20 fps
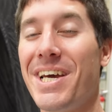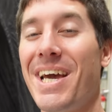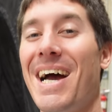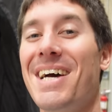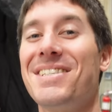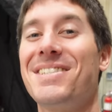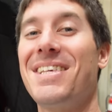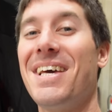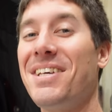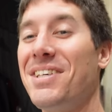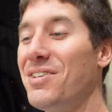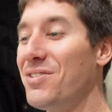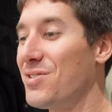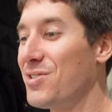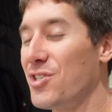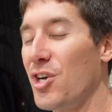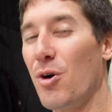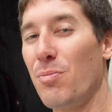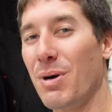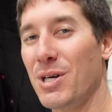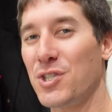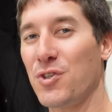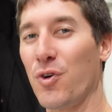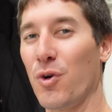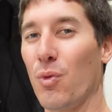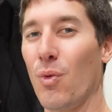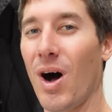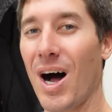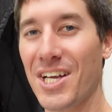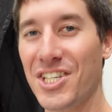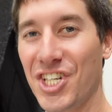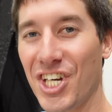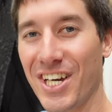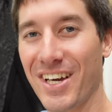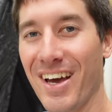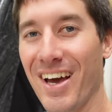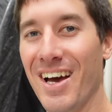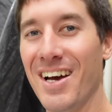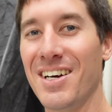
guys. Thank you so much for watching.